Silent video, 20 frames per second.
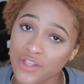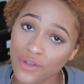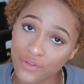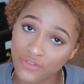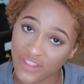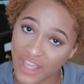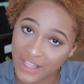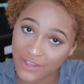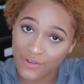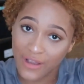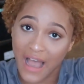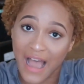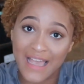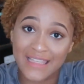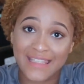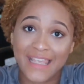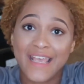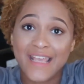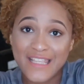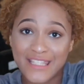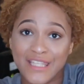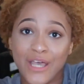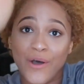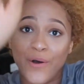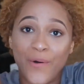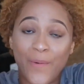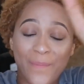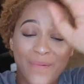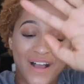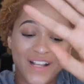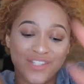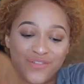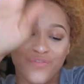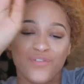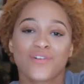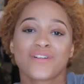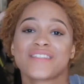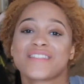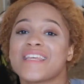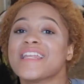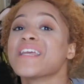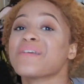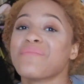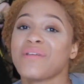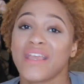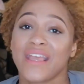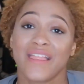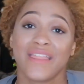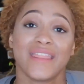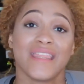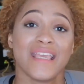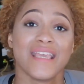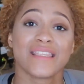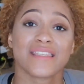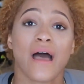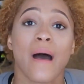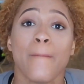so thank you guys so much for sending me these